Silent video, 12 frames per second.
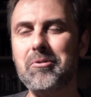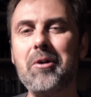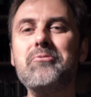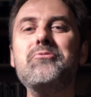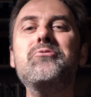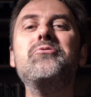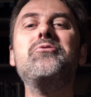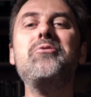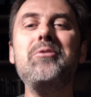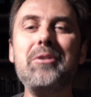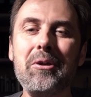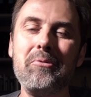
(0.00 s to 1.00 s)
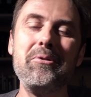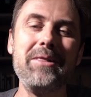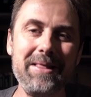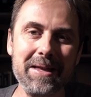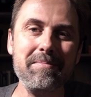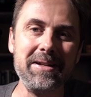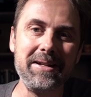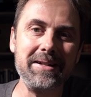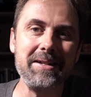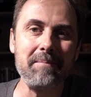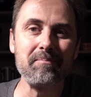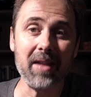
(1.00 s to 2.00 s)
you are really, really
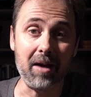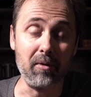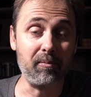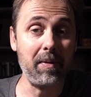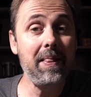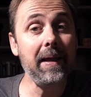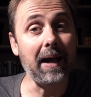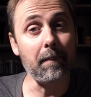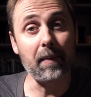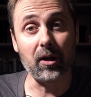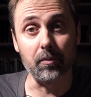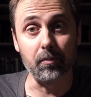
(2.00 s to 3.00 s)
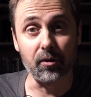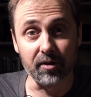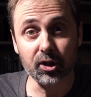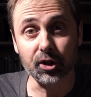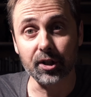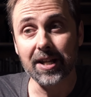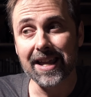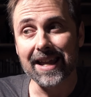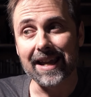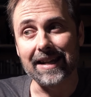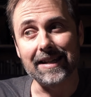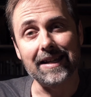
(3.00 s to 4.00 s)
limited uh, with building up the composition
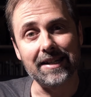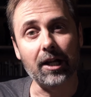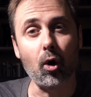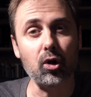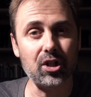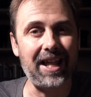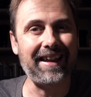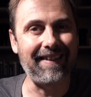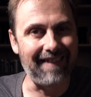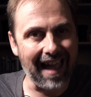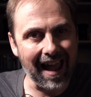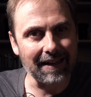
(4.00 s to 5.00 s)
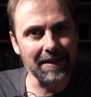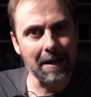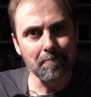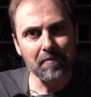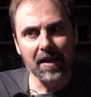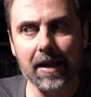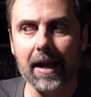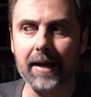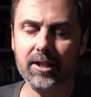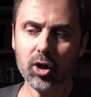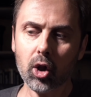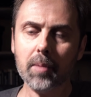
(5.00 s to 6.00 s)
in, in a gorge like that.
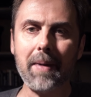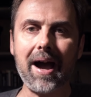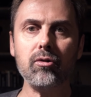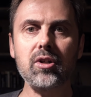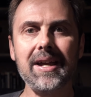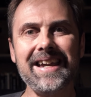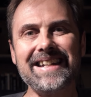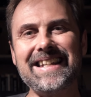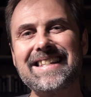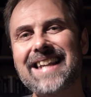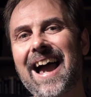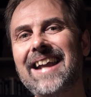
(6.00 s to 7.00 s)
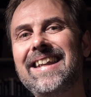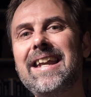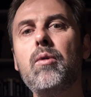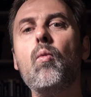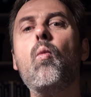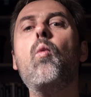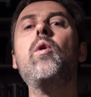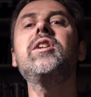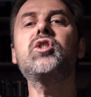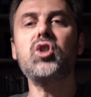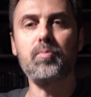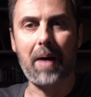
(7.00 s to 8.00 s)
It is all about deciding
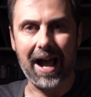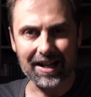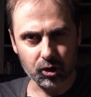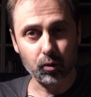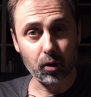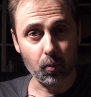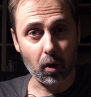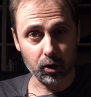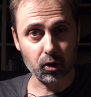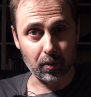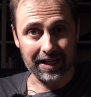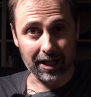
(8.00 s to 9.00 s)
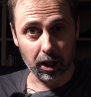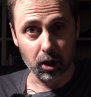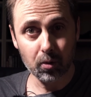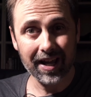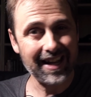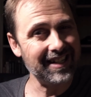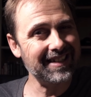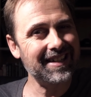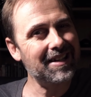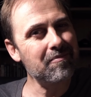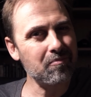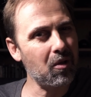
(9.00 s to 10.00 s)
which parts do you want to include and
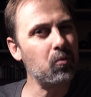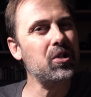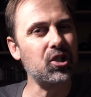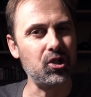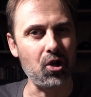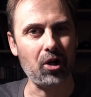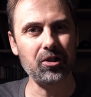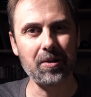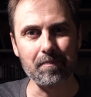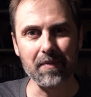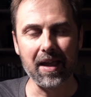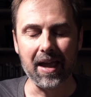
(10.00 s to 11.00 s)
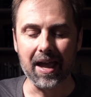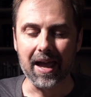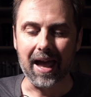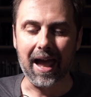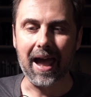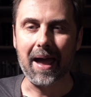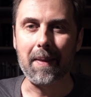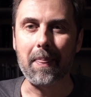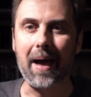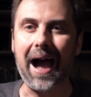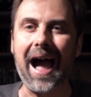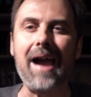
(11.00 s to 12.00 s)
uh, which not.
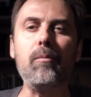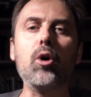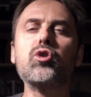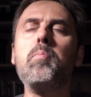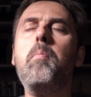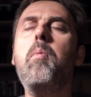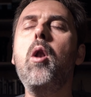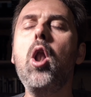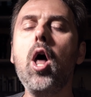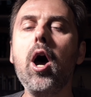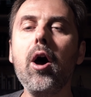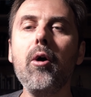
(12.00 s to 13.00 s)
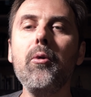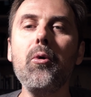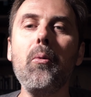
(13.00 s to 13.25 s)
And I was blown